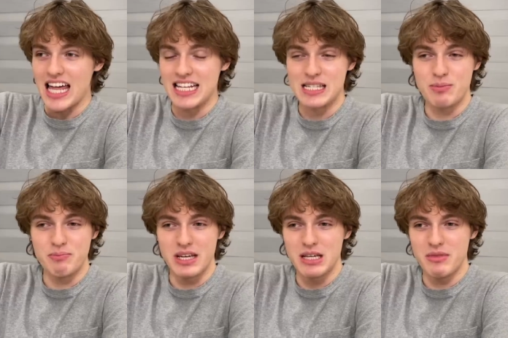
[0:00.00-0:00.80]
And it's
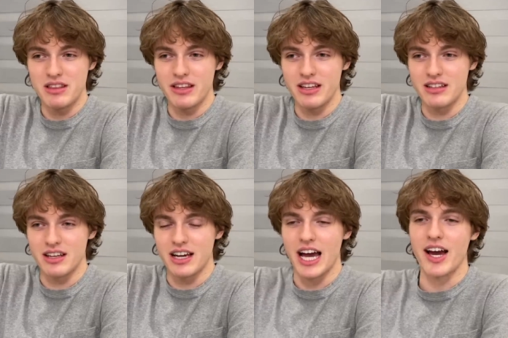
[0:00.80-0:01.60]
been making me think,
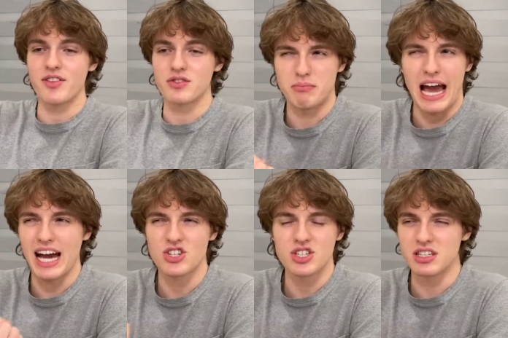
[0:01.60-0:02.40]
like I have this
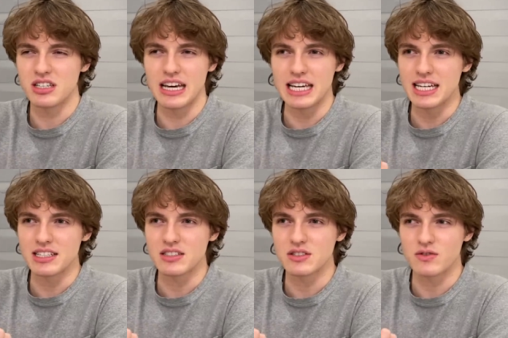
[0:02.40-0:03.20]
passion, I
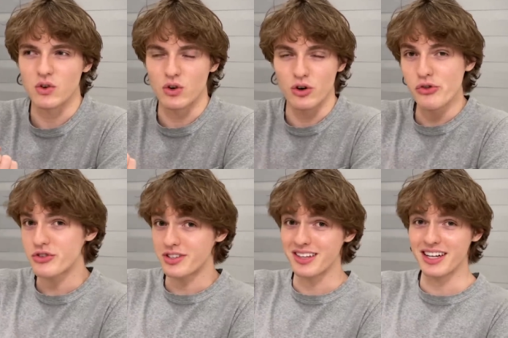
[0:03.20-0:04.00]
guess, for
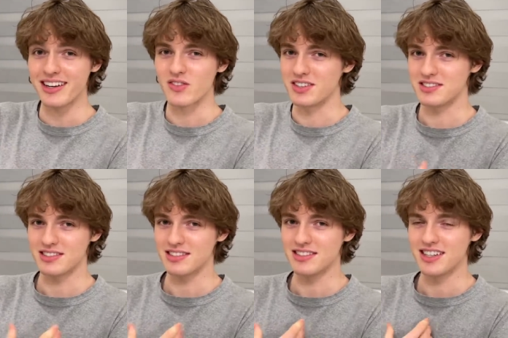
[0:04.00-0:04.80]
Earthseed
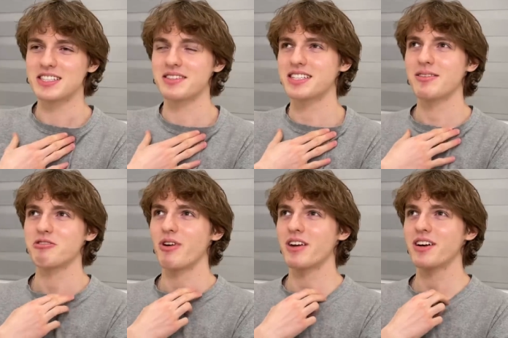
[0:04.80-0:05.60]
recently. So like, damn,
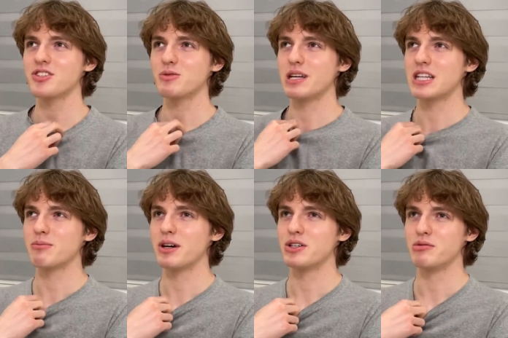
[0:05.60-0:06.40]
like why don't I just make that
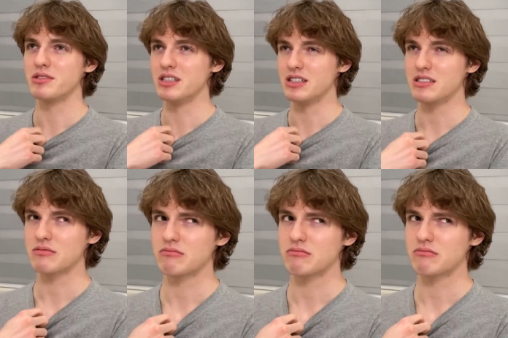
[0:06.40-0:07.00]
my own thing?